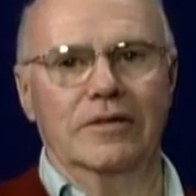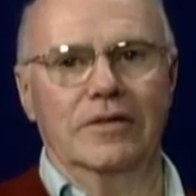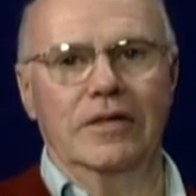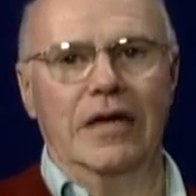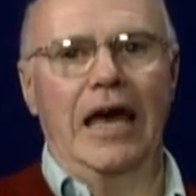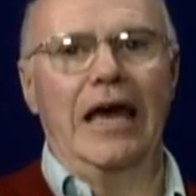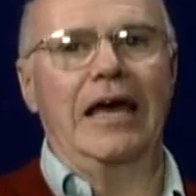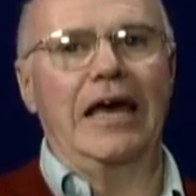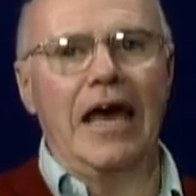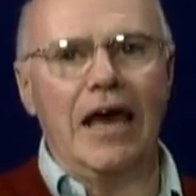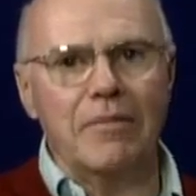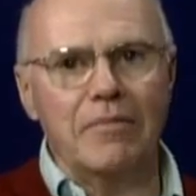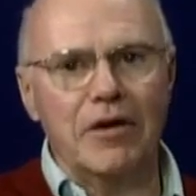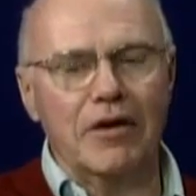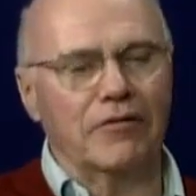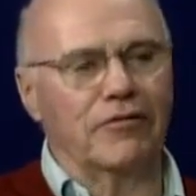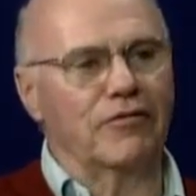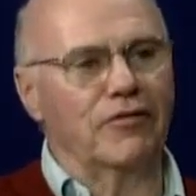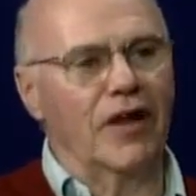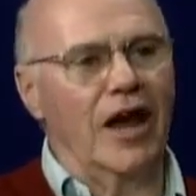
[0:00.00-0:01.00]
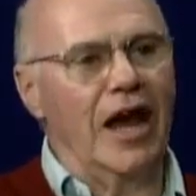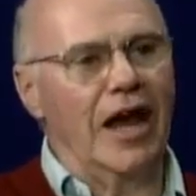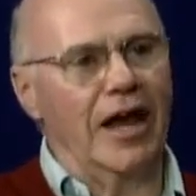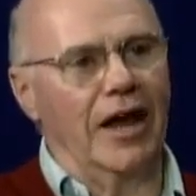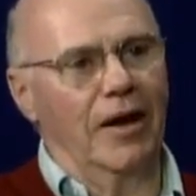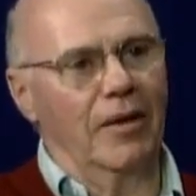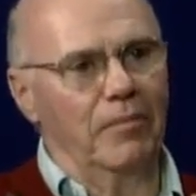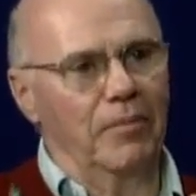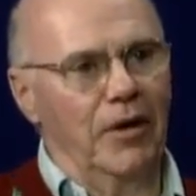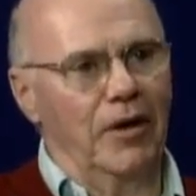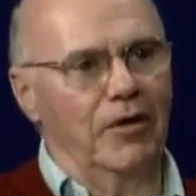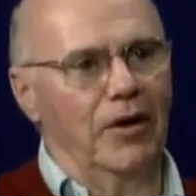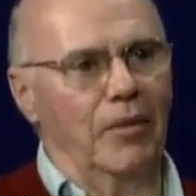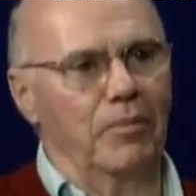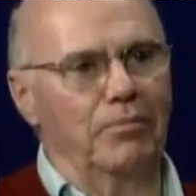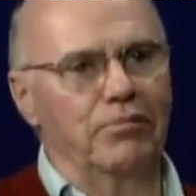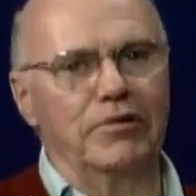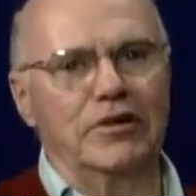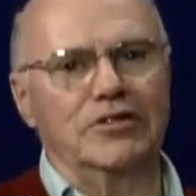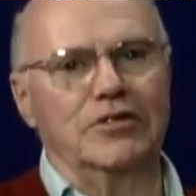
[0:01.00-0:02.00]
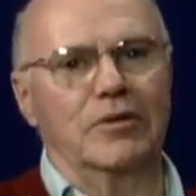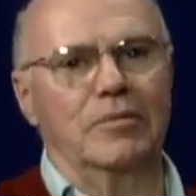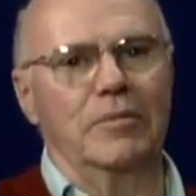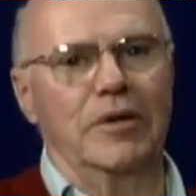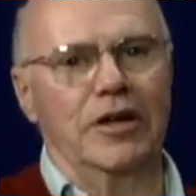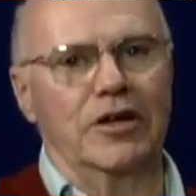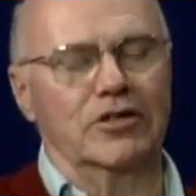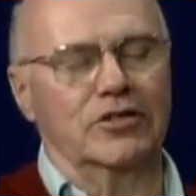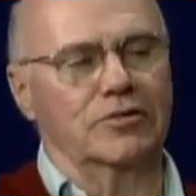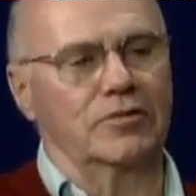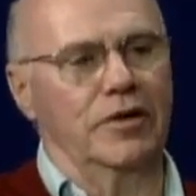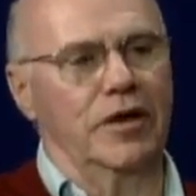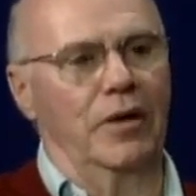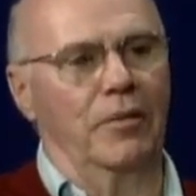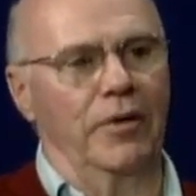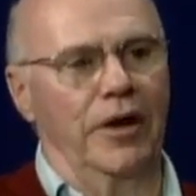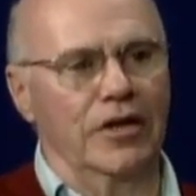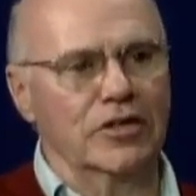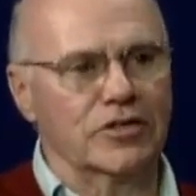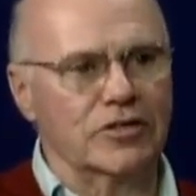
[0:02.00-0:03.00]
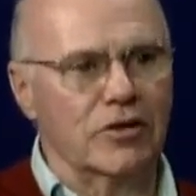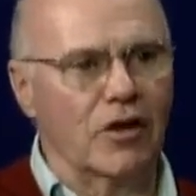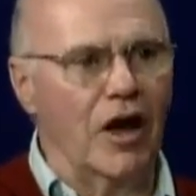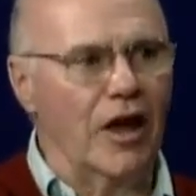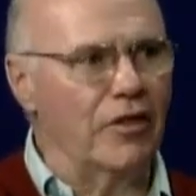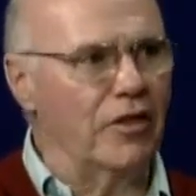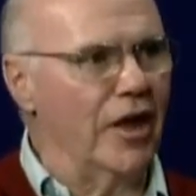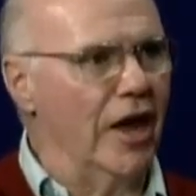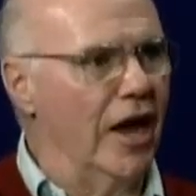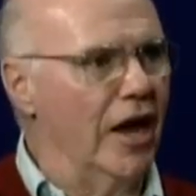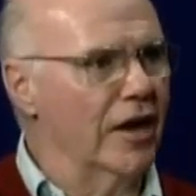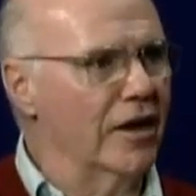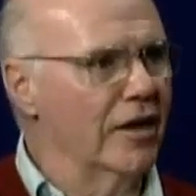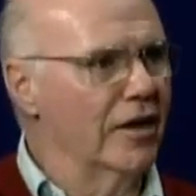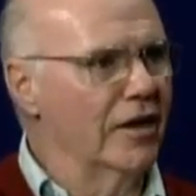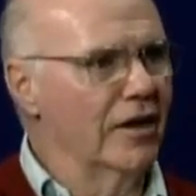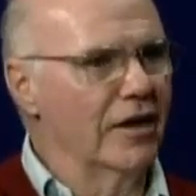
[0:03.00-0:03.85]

it gave me a flyer about a prison ministry, and when I saw that,